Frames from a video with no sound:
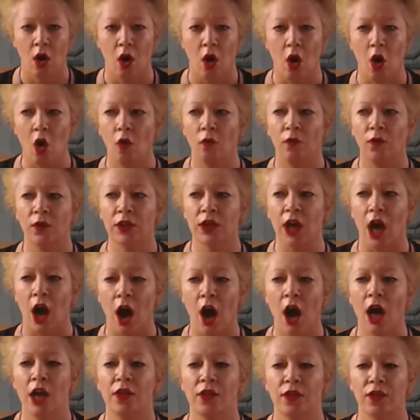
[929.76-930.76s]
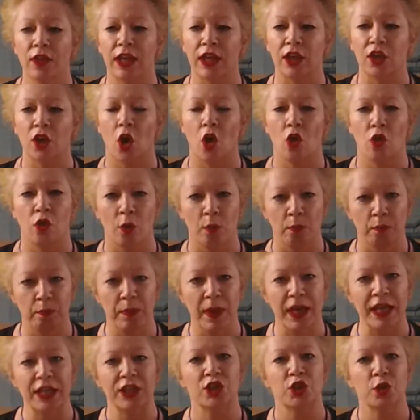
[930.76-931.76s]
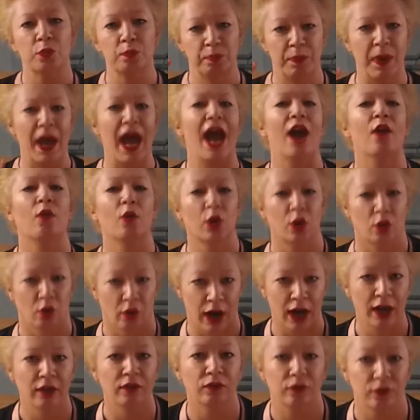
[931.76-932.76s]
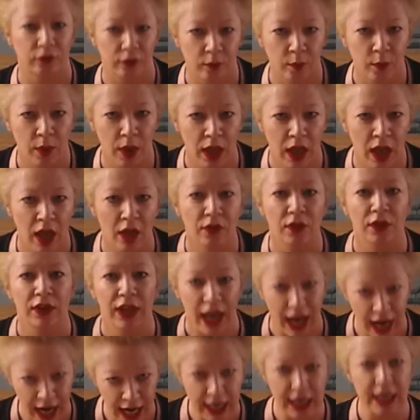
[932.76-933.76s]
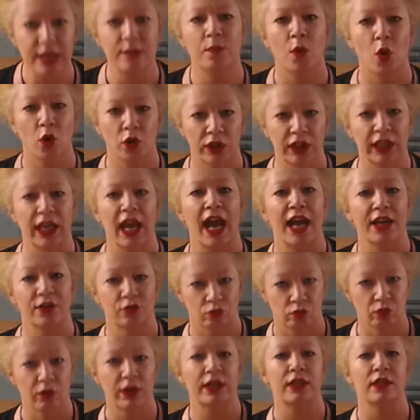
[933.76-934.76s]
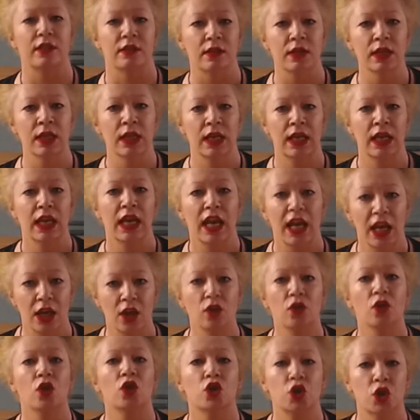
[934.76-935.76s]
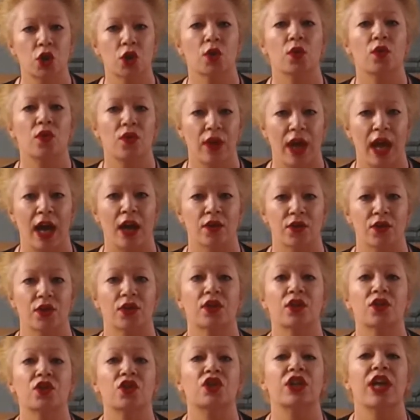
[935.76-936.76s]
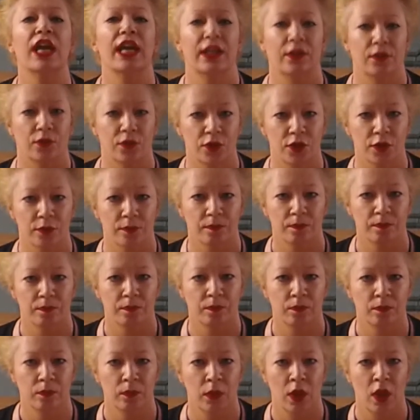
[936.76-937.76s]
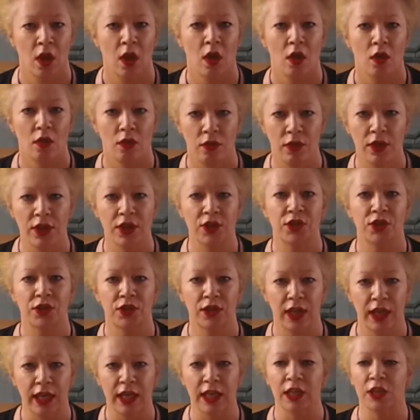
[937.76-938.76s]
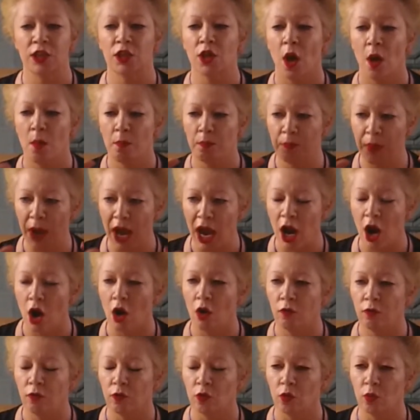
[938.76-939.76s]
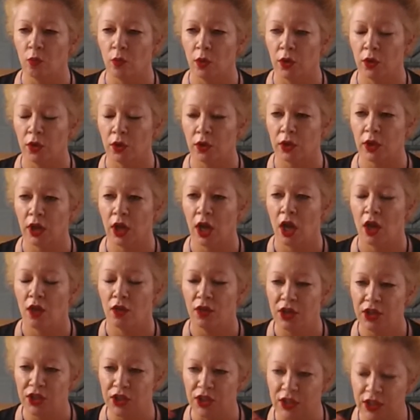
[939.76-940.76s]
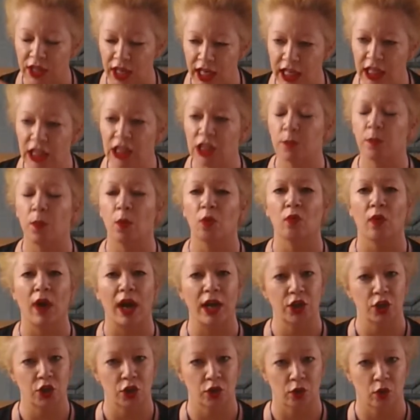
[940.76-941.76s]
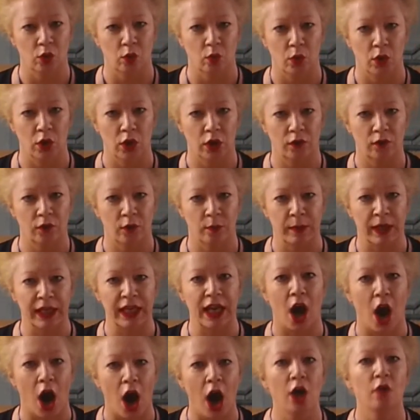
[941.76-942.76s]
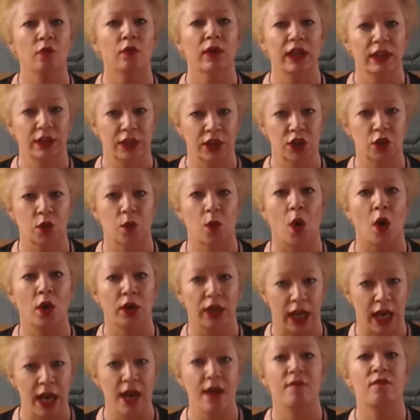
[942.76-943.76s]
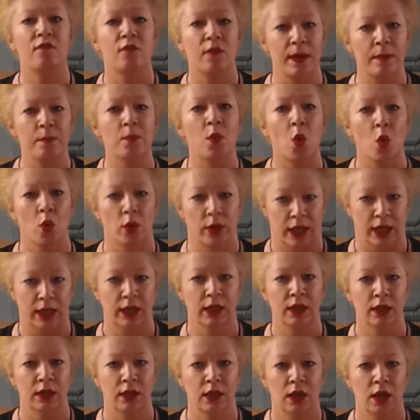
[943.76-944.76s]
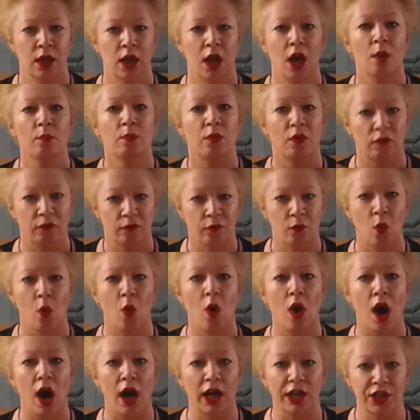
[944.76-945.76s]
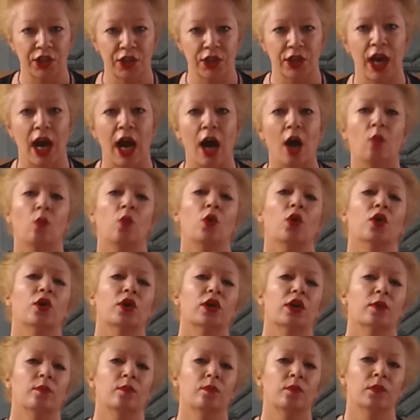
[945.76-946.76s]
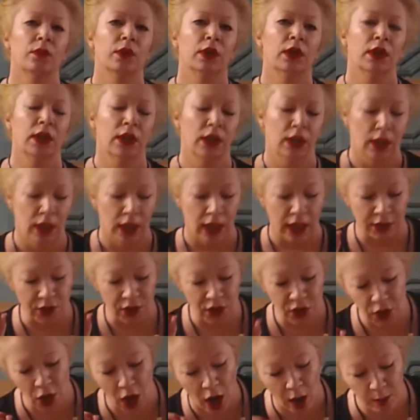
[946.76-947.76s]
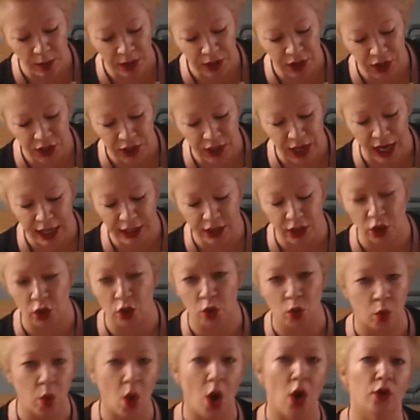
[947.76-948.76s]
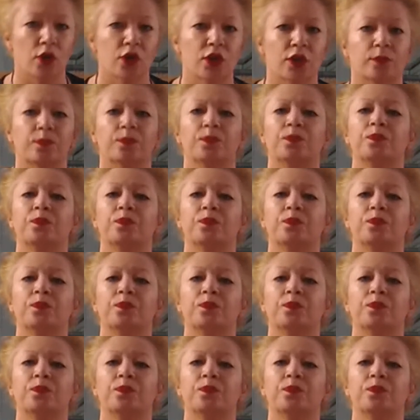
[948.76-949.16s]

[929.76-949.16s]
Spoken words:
offered, I think, the best paragraph that anybody has written in the 2010s. This is powerful work. This is inspirational work for me. I read this quote every morning before I start work. And Simon stated, quote,